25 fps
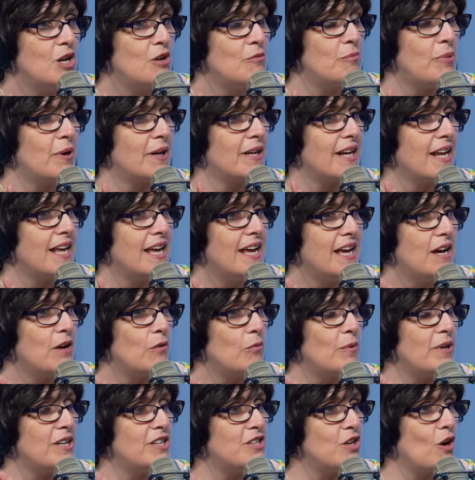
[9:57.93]
But
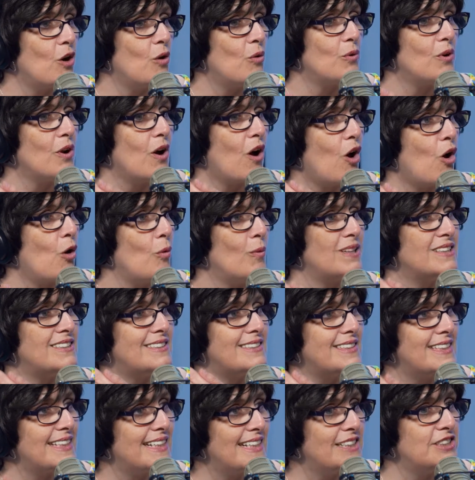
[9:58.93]
we don't always
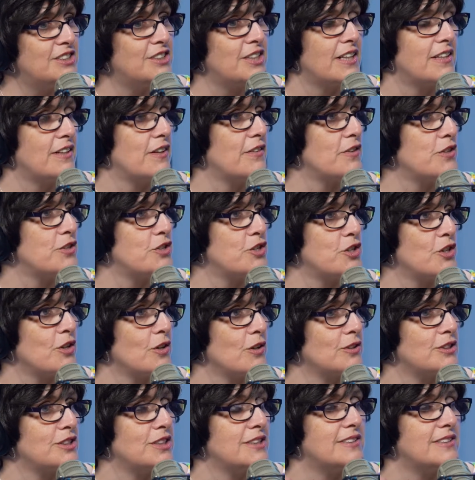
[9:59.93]
teach that in the church.